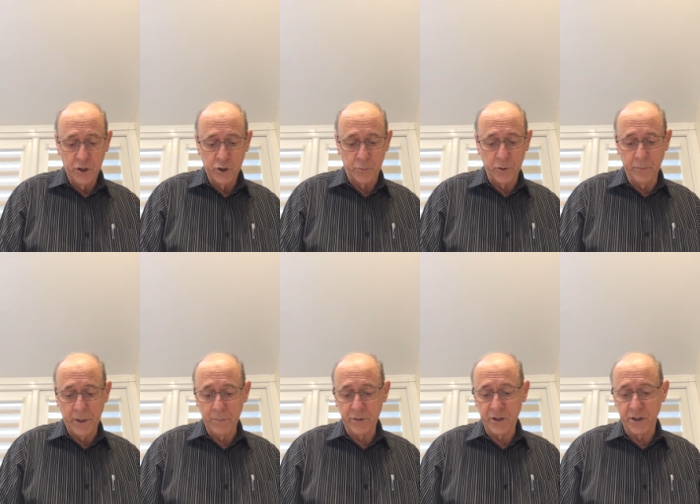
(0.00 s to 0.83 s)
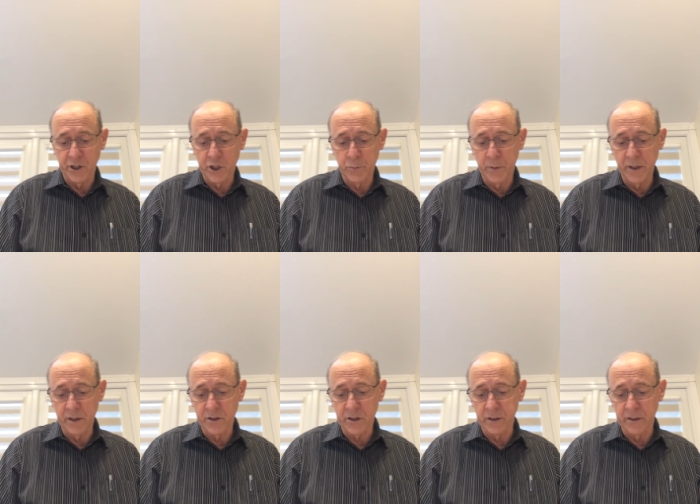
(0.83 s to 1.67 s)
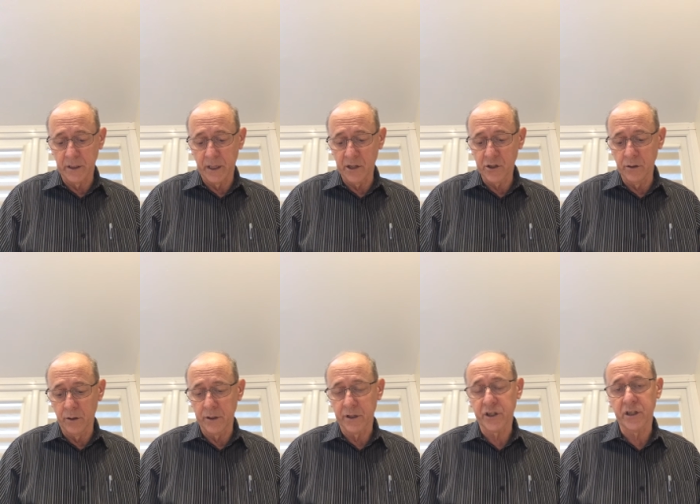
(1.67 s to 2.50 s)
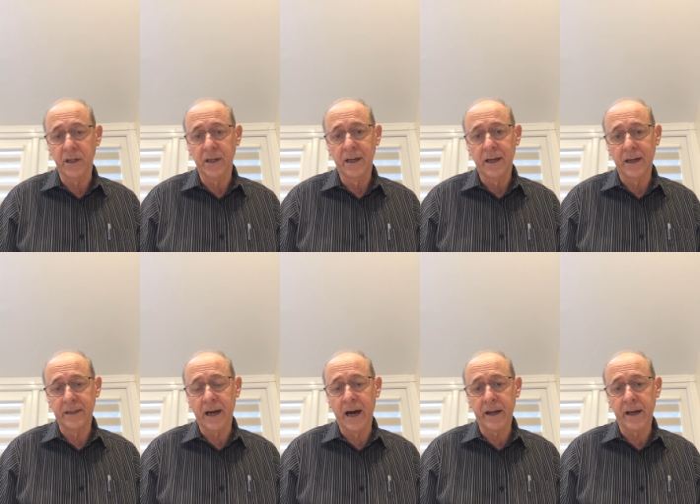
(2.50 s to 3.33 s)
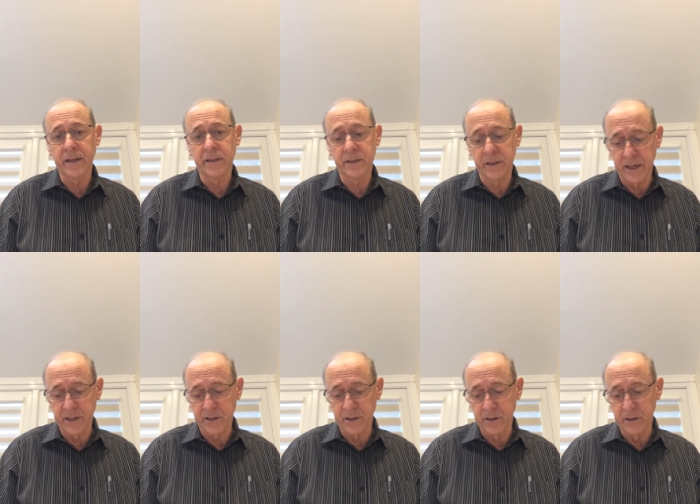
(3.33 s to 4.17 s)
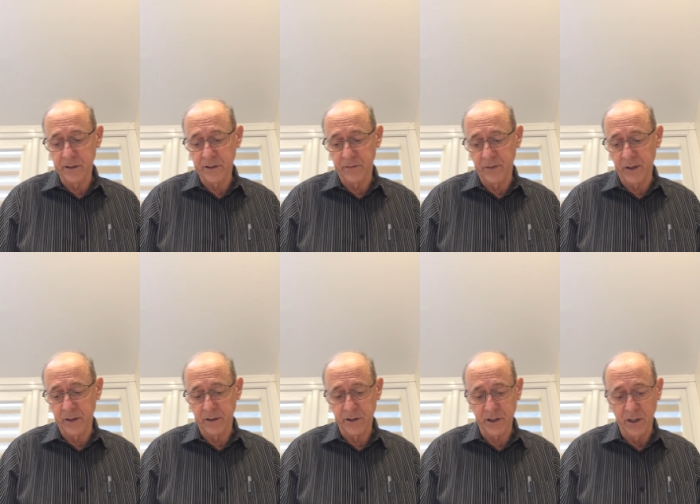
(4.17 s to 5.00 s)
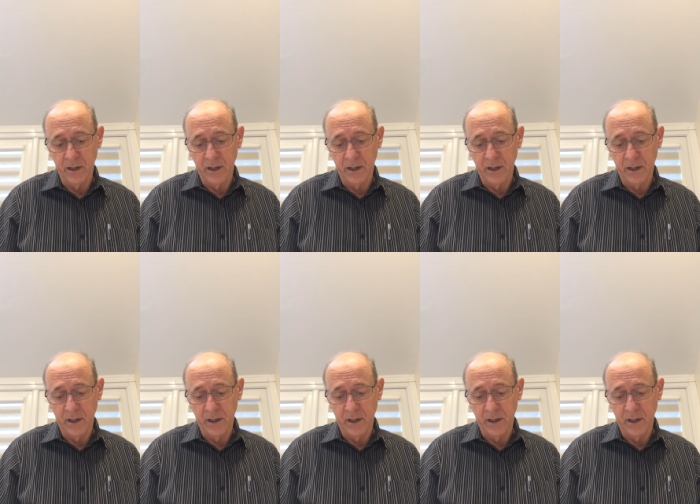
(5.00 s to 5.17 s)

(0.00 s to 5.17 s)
Tribunal members are experienced litigation lawyers and RICS surveyors,